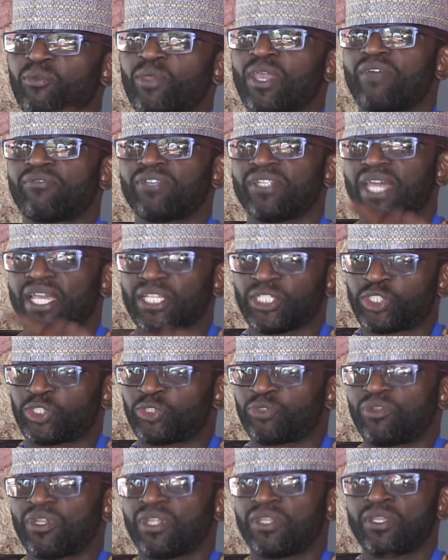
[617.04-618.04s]
we have a
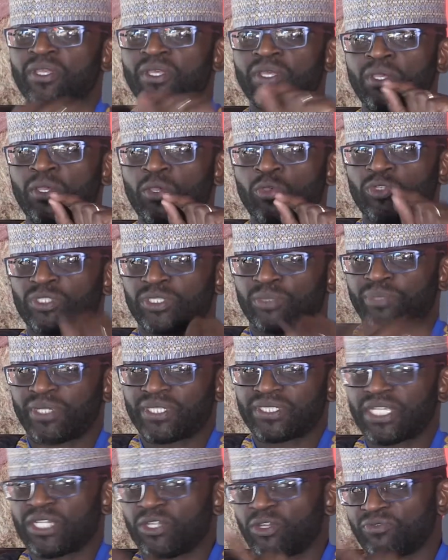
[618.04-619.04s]
Nigerian who's the
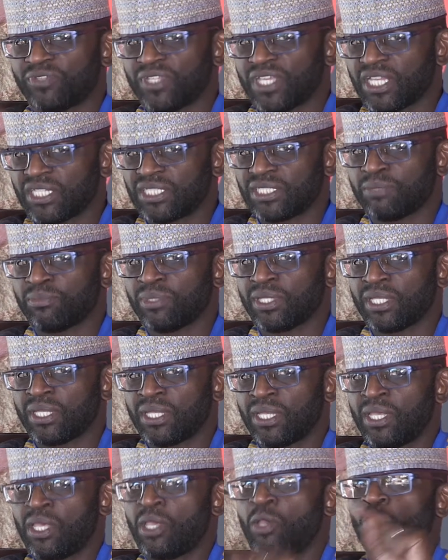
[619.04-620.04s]
president of the ADB,
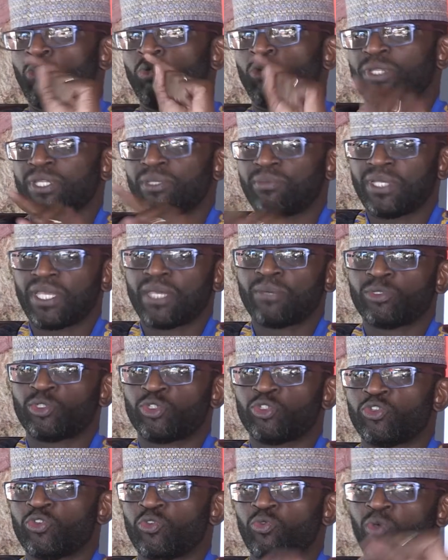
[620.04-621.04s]
would he be able
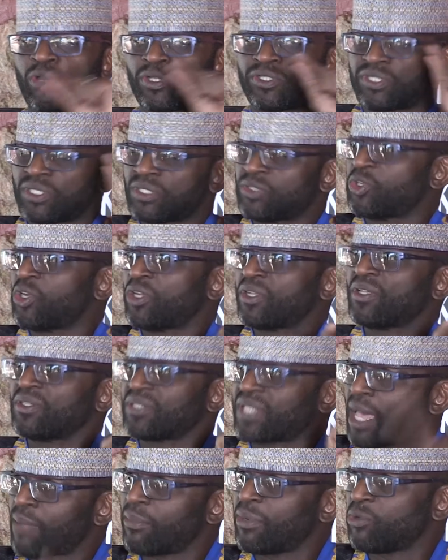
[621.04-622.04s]
to do what Donald
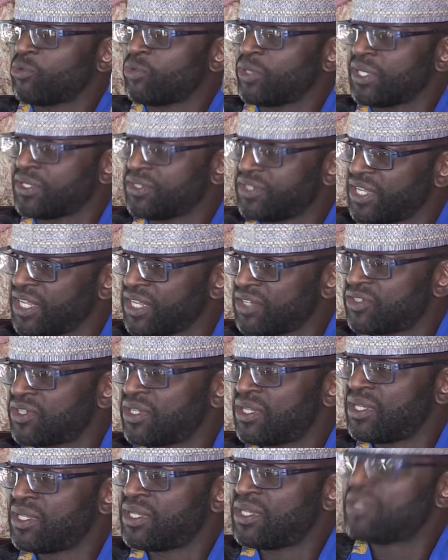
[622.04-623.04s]
Kaberuka did
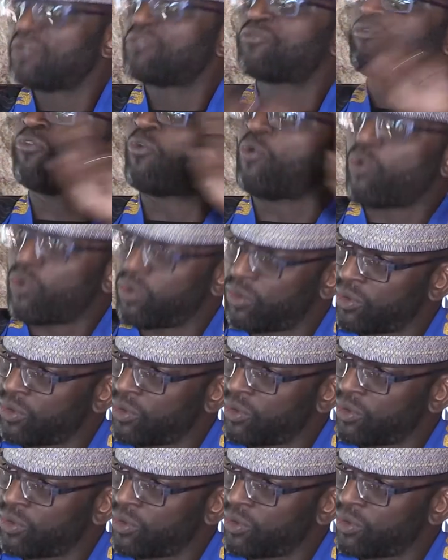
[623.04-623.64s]
for